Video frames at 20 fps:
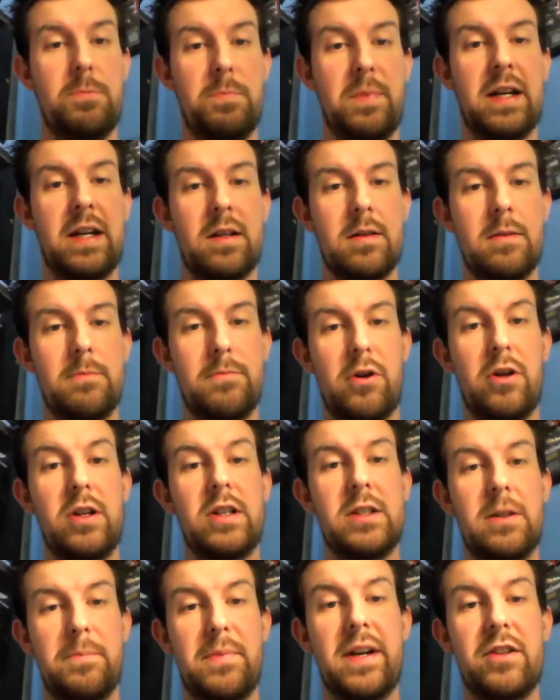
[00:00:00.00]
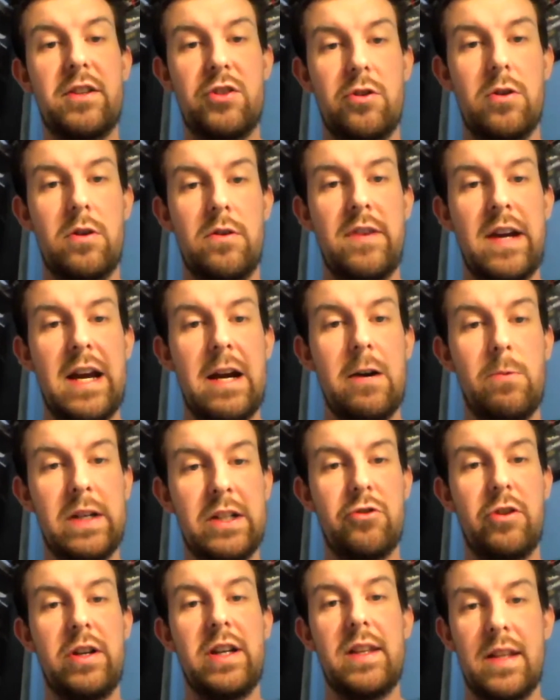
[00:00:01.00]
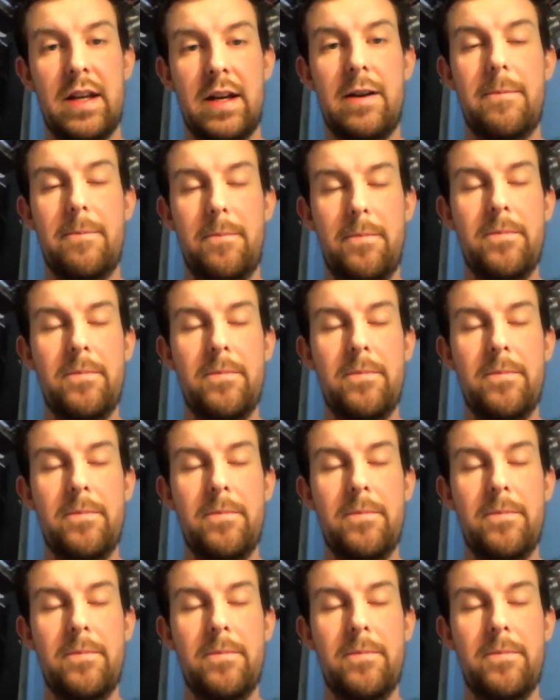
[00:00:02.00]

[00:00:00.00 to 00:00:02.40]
bigger, brighter picture of how we treat that.